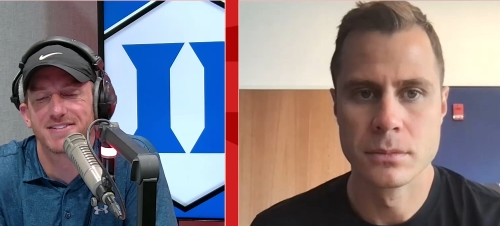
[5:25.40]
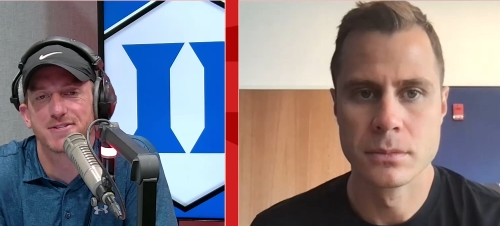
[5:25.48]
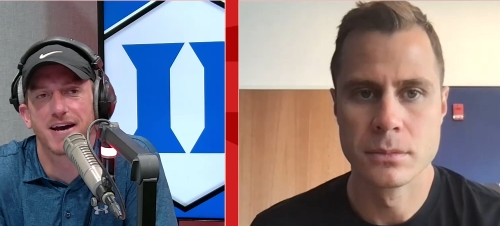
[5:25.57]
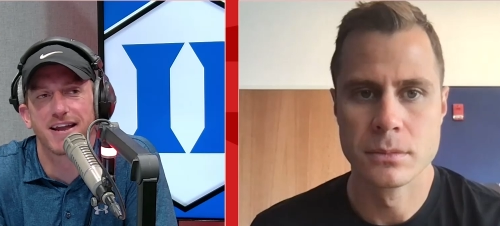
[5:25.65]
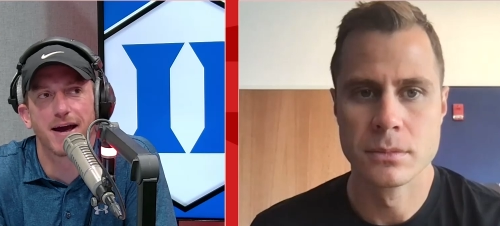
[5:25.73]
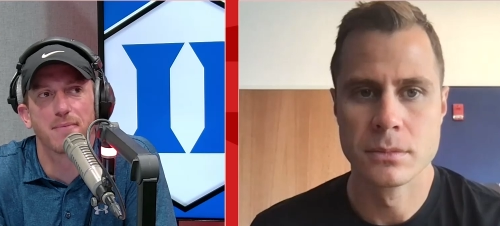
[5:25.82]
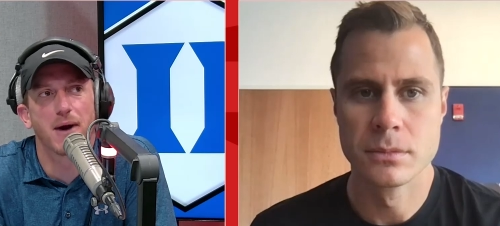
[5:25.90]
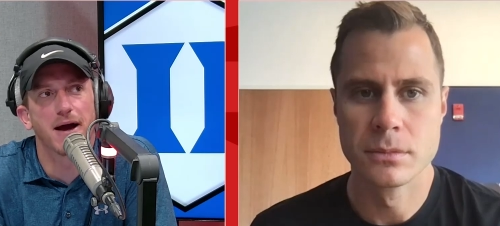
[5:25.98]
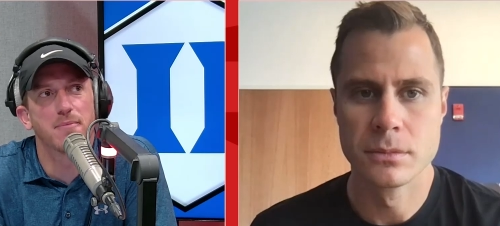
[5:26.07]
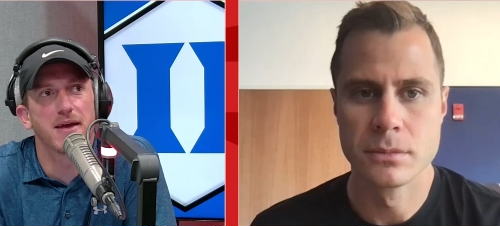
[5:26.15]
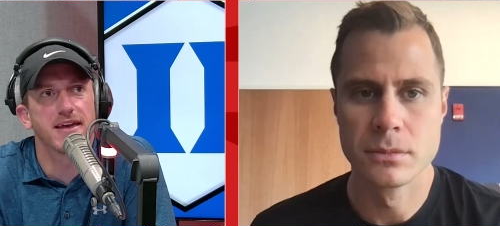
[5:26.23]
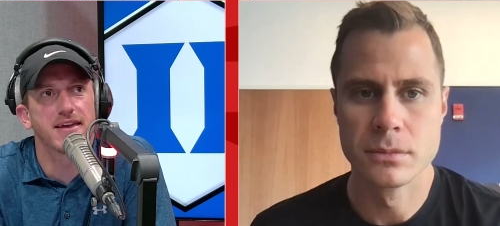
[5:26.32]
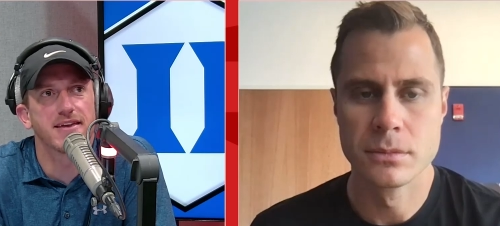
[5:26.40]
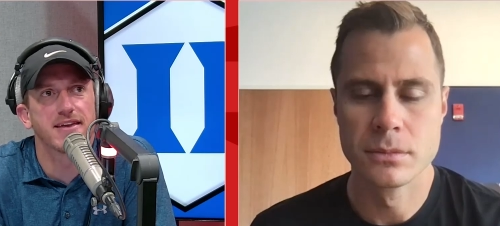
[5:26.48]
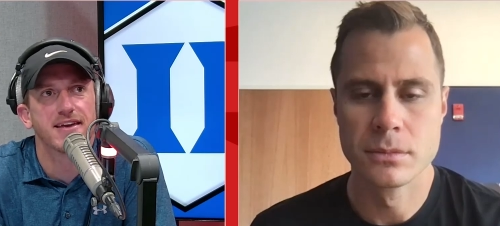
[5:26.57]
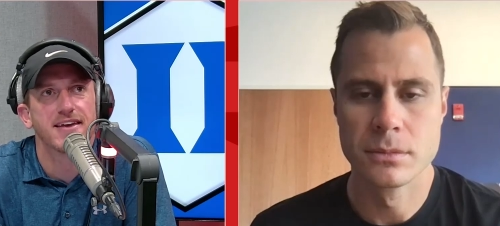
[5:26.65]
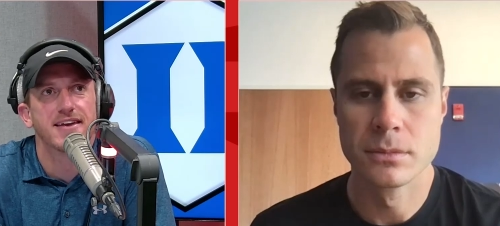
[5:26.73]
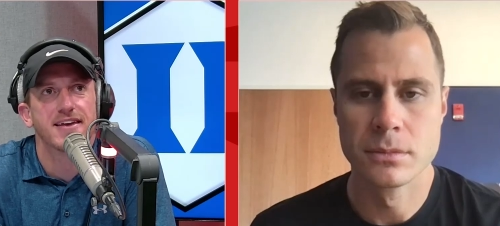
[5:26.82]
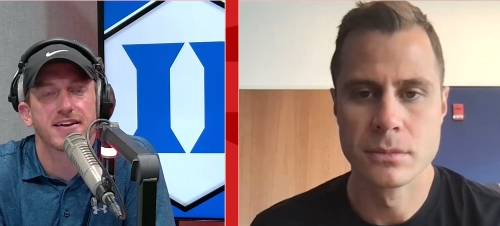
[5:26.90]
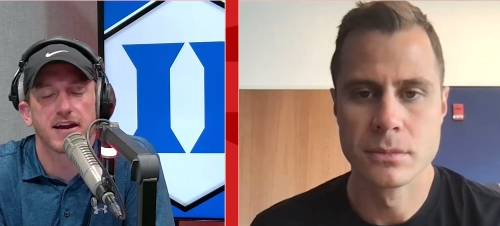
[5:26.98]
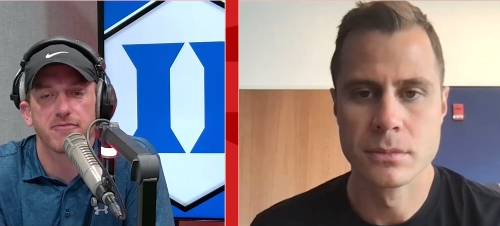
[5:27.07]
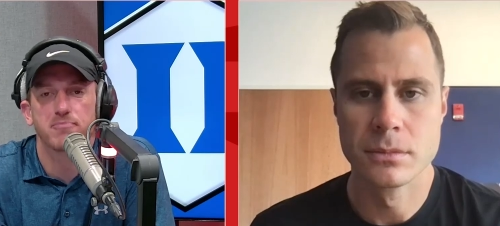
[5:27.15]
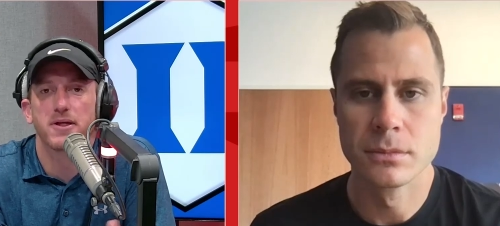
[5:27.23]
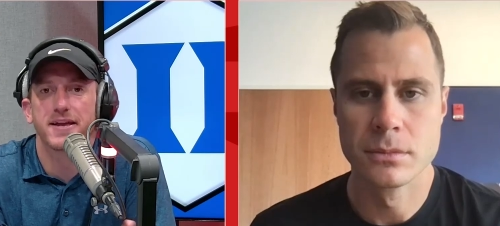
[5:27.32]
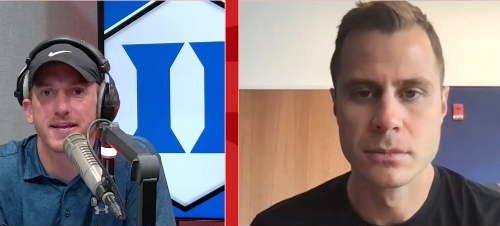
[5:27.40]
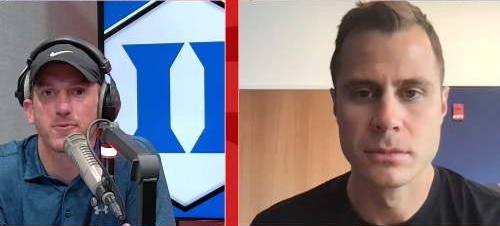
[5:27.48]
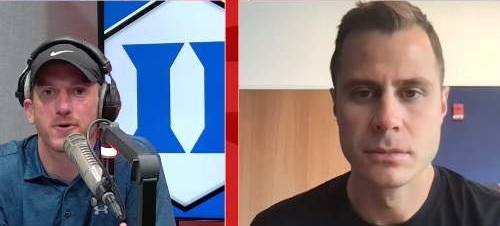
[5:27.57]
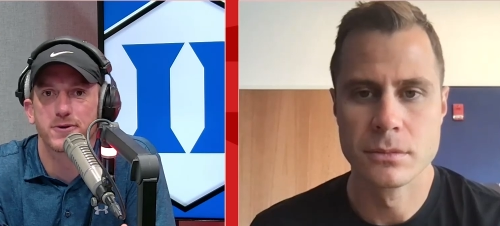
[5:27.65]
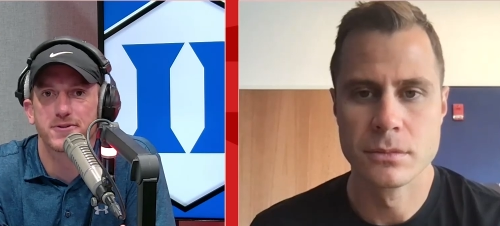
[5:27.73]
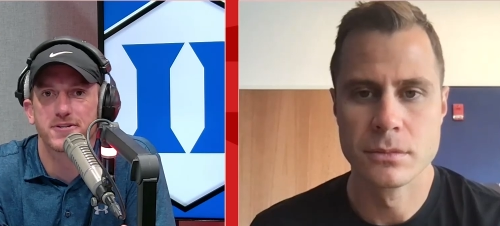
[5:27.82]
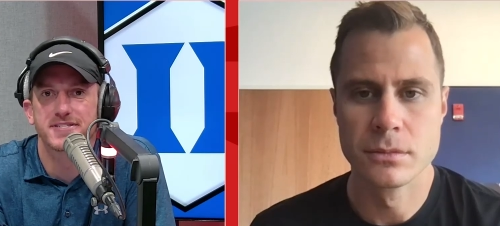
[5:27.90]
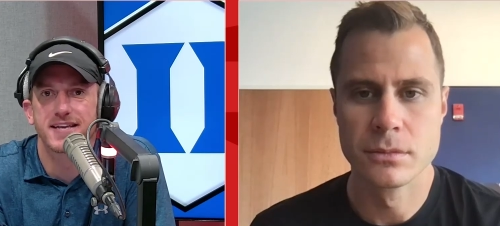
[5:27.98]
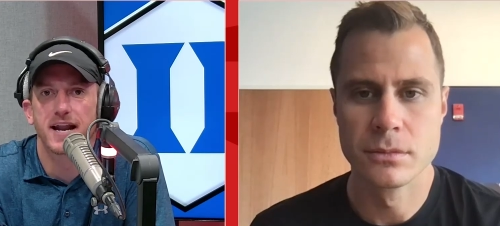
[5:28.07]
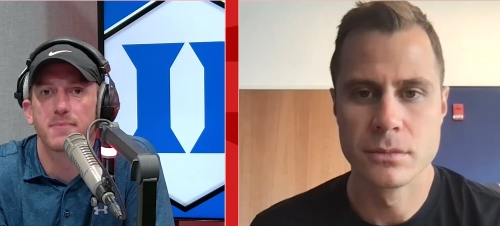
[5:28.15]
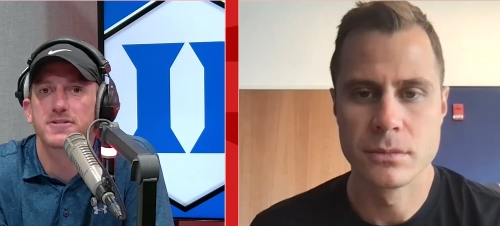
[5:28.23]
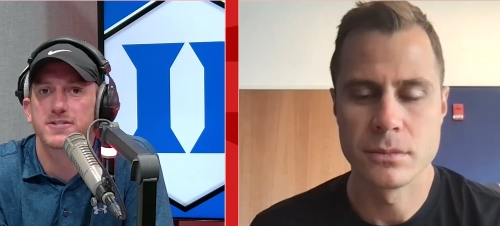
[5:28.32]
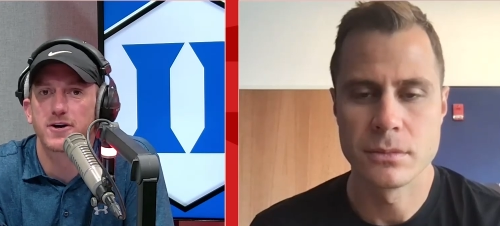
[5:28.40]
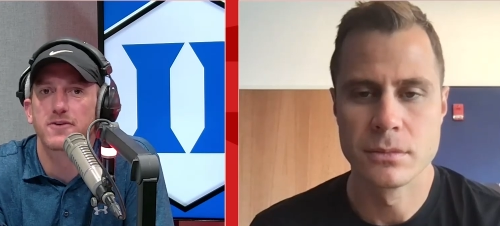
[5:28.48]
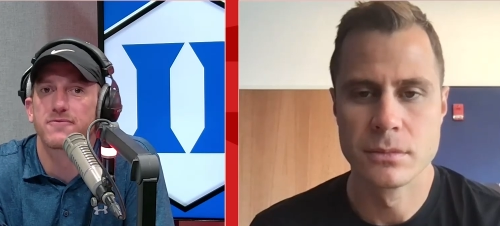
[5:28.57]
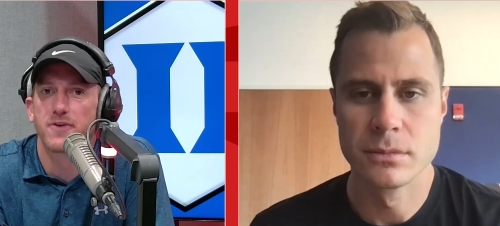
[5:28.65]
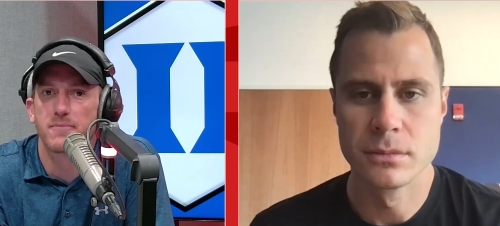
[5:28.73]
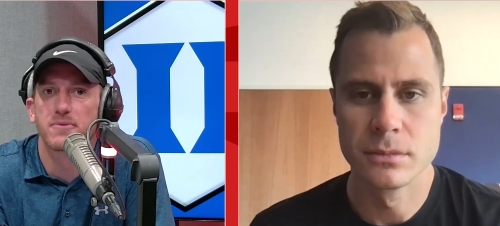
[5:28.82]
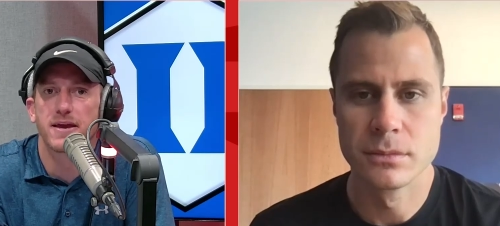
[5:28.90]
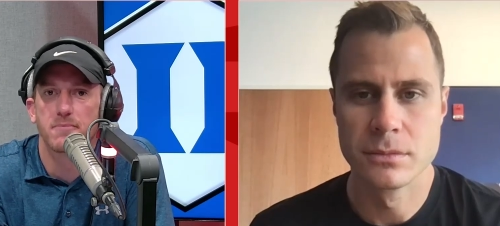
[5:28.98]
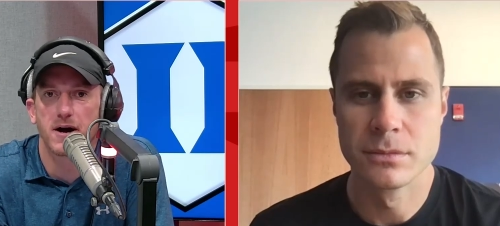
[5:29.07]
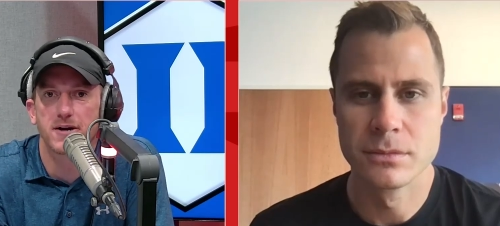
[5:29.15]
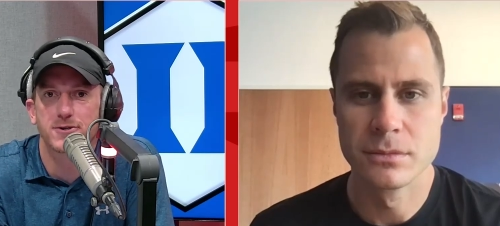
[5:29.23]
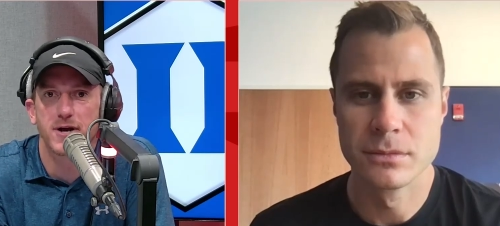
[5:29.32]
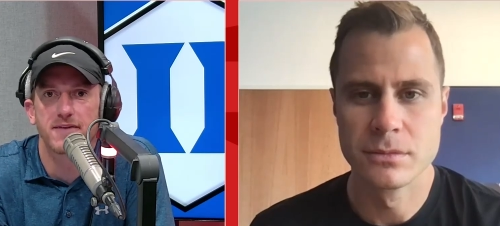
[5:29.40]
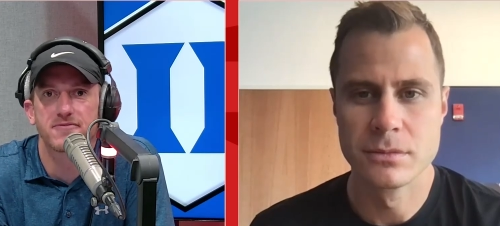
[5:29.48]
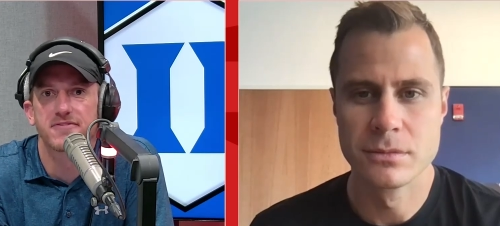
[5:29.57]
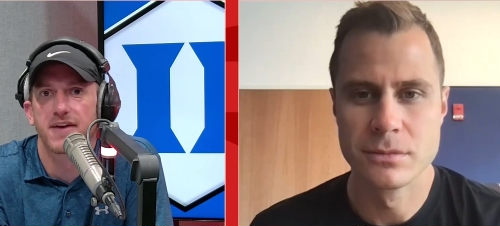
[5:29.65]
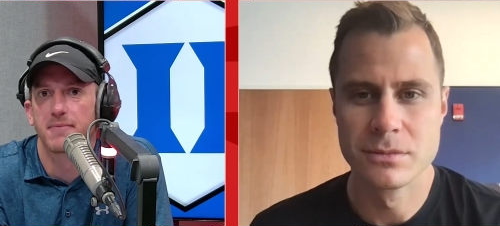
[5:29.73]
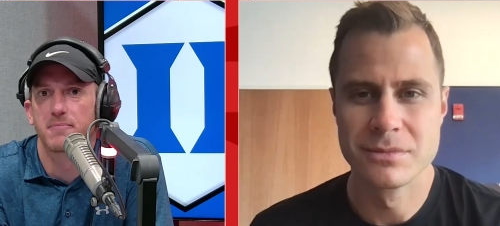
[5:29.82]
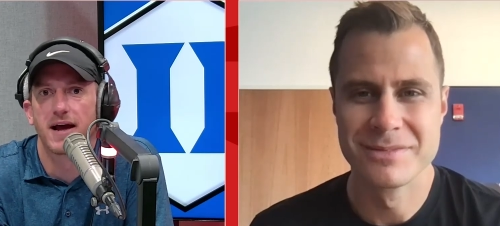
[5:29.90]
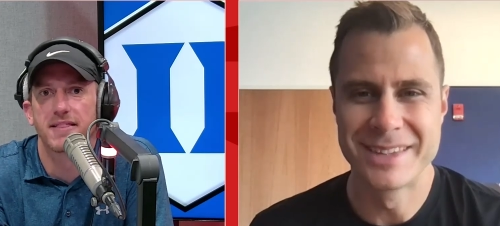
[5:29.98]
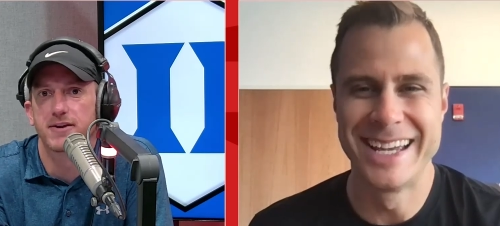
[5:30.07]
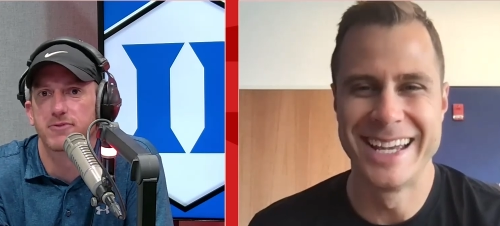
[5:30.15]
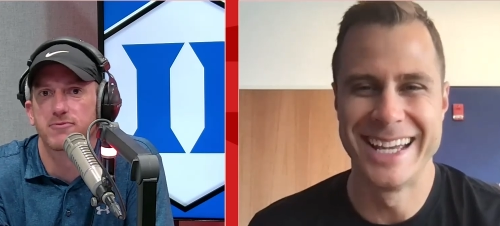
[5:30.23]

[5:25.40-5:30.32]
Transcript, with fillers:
Speaker 1: John, I'm, I'm a kind of playing into what you just said, I'm a sucker for NBA mock drafts. I'm, I like